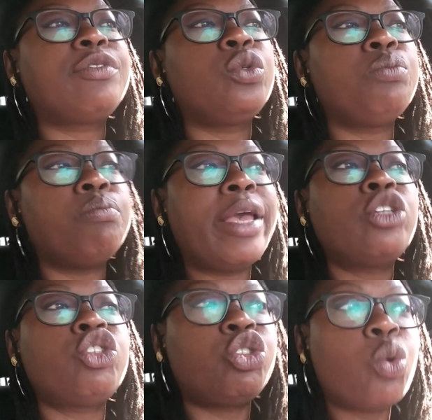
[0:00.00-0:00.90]
to make
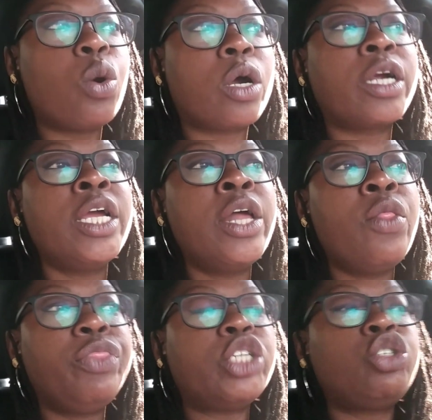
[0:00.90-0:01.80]
sure that